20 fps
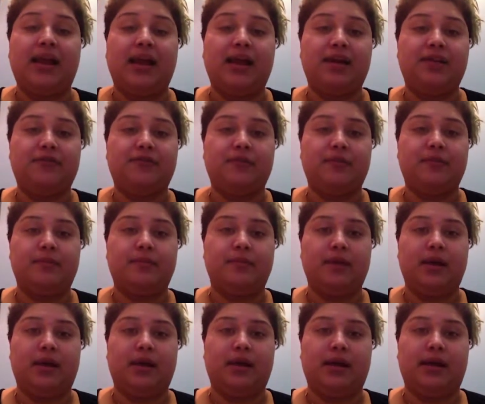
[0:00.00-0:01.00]
I got it
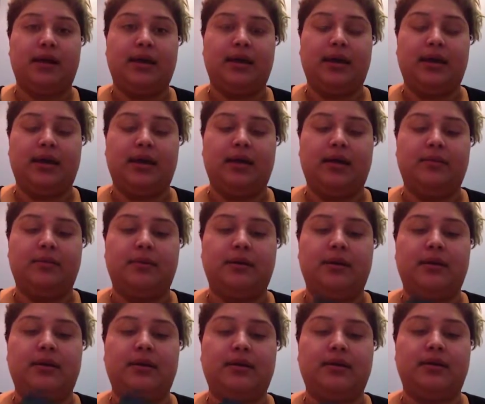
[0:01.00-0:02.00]
from a,
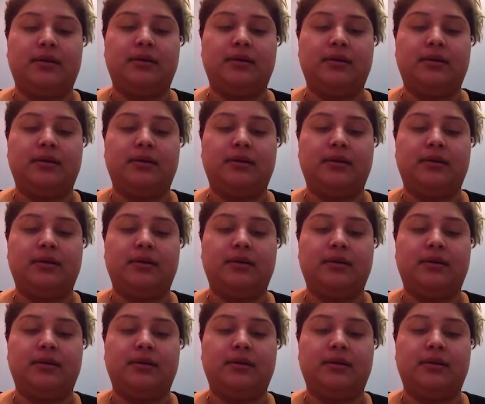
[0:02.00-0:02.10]
um,